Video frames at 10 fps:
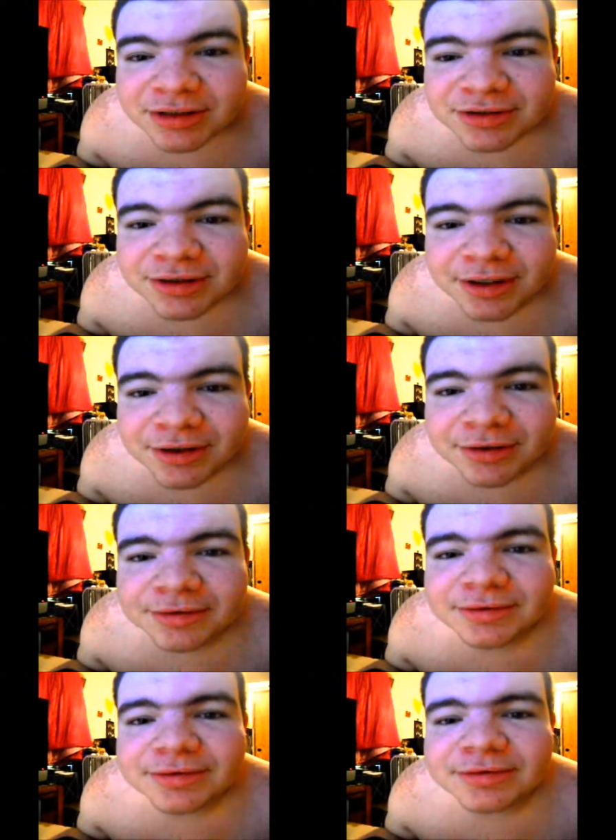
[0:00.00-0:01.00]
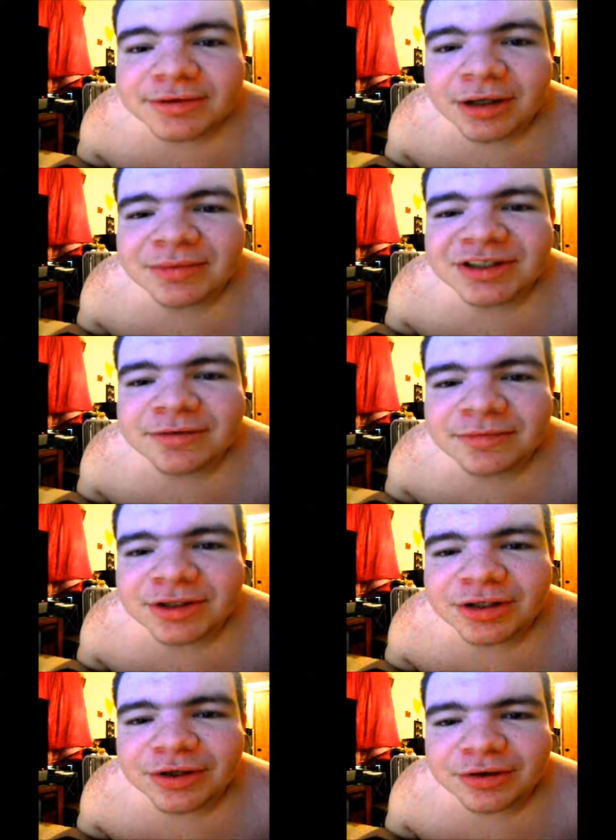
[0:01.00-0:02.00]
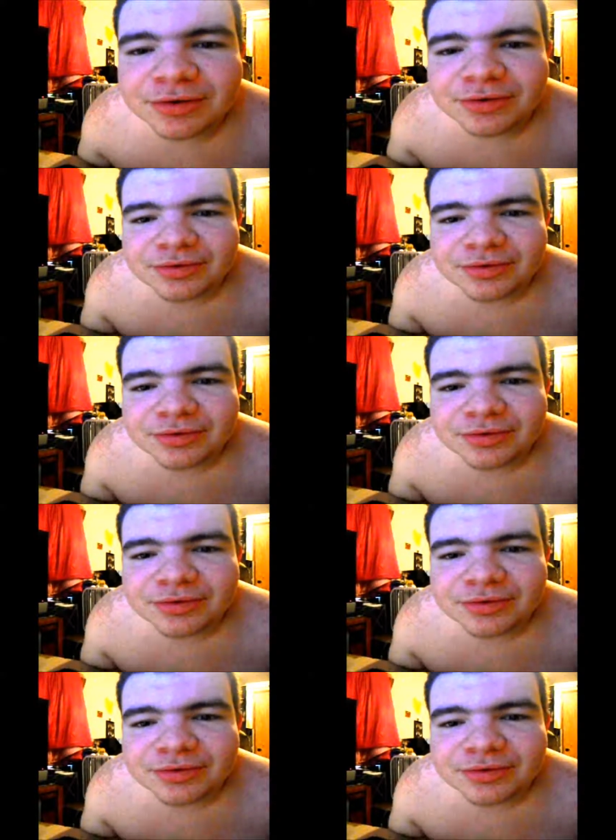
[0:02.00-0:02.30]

So tell me something to do.